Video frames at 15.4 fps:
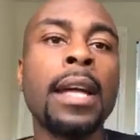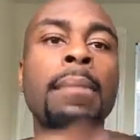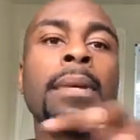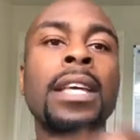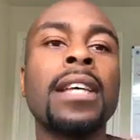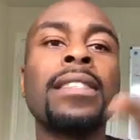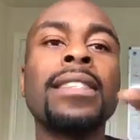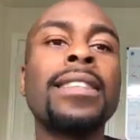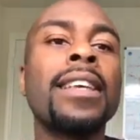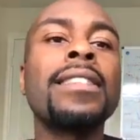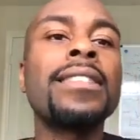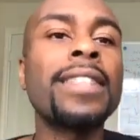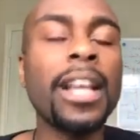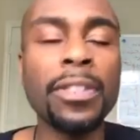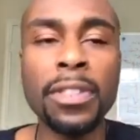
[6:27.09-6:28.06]
Because it
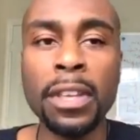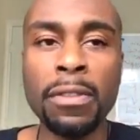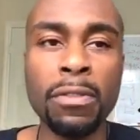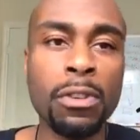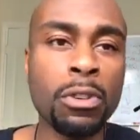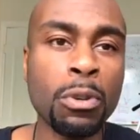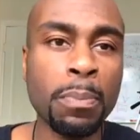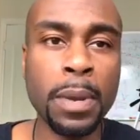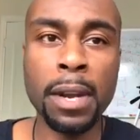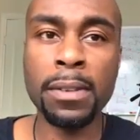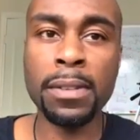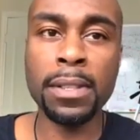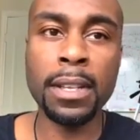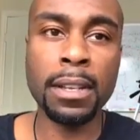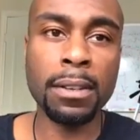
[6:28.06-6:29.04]
does nothing for a new pair
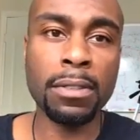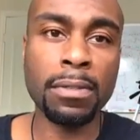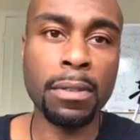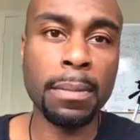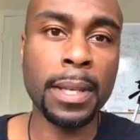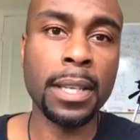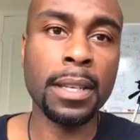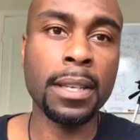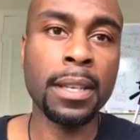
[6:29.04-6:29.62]
of sneakers for me.